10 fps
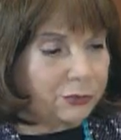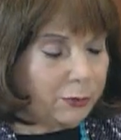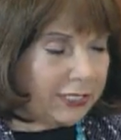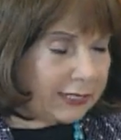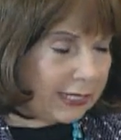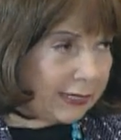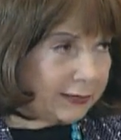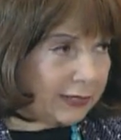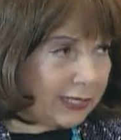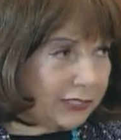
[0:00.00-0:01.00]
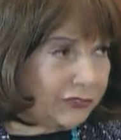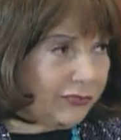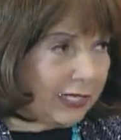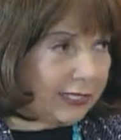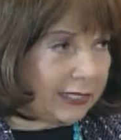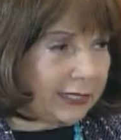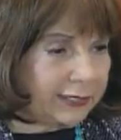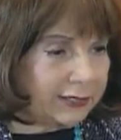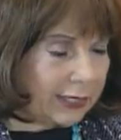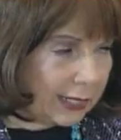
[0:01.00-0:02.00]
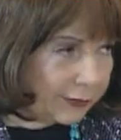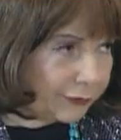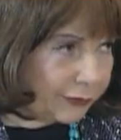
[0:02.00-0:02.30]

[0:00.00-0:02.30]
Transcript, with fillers: Dan is finding his life.